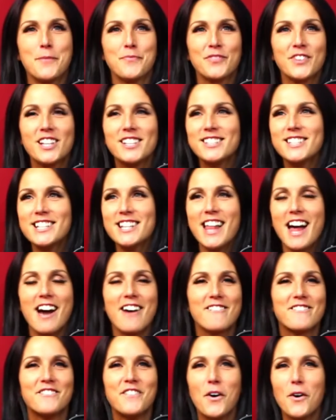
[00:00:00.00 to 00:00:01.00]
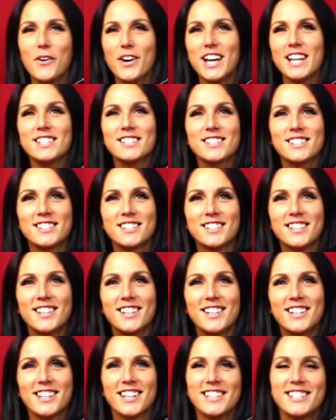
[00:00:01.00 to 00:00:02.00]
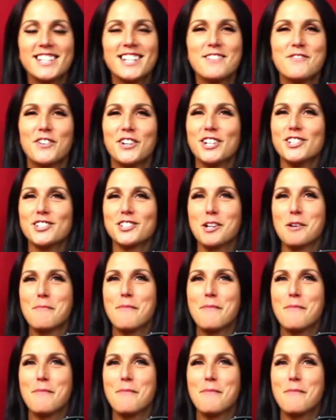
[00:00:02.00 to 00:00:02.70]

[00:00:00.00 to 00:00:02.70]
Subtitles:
Listen to that voice. Listen to producer